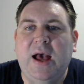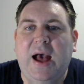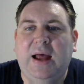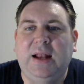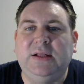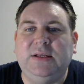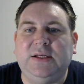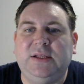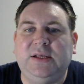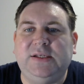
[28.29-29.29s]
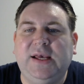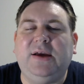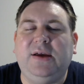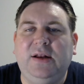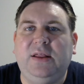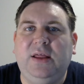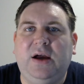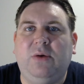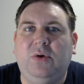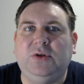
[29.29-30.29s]
And the second
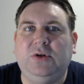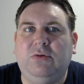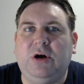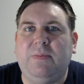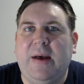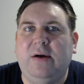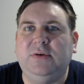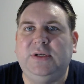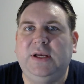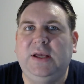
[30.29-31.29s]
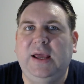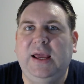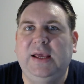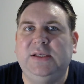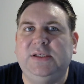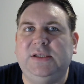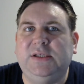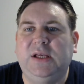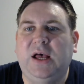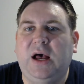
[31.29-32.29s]
thing I want to talk about
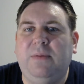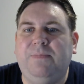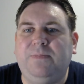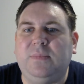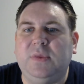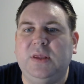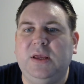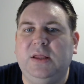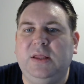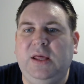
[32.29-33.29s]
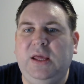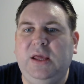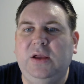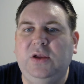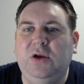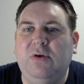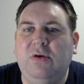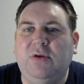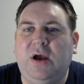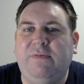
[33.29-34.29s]
is the
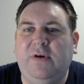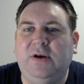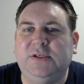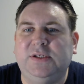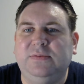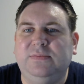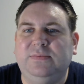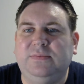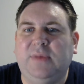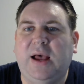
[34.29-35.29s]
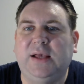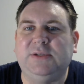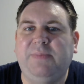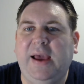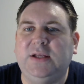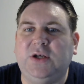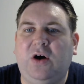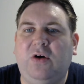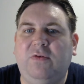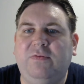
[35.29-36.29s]
neurodiverse aspect
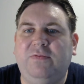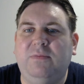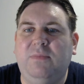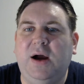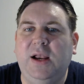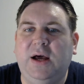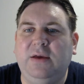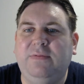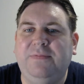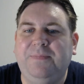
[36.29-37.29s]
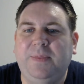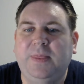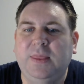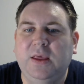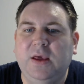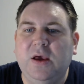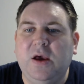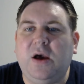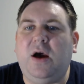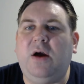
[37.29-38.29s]
of my life.
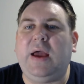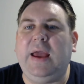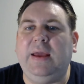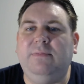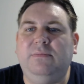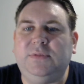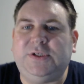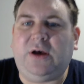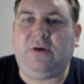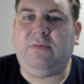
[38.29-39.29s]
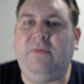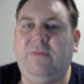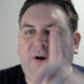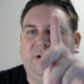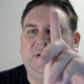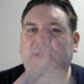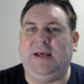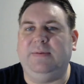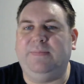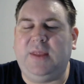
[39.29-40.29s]
Okay, so first thing,